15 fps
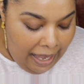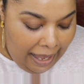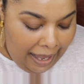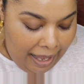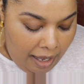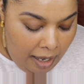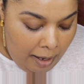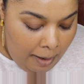
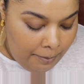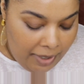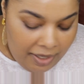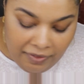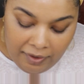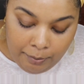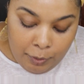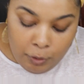
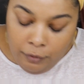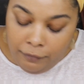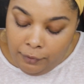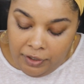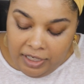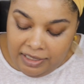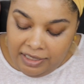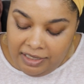They're beautiful.
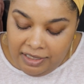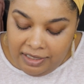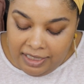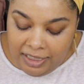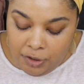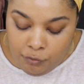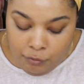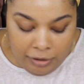The
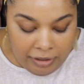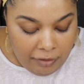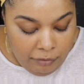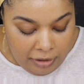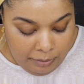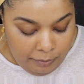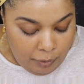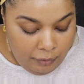consistency is really,
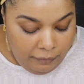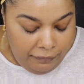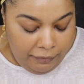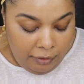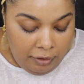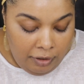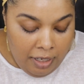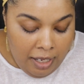really
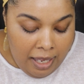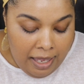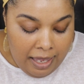beautiful.